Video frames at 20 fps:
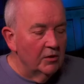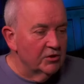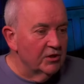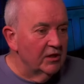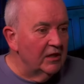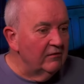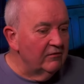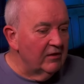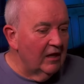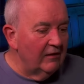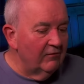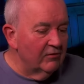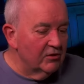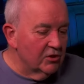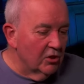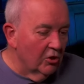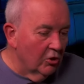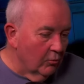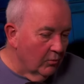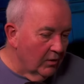Steve Davies
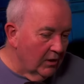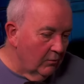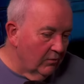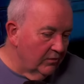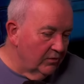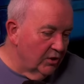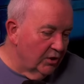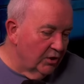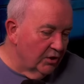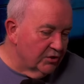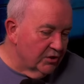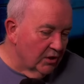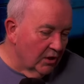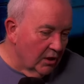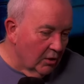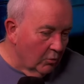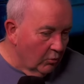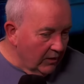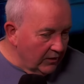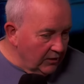told me years
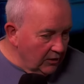ago,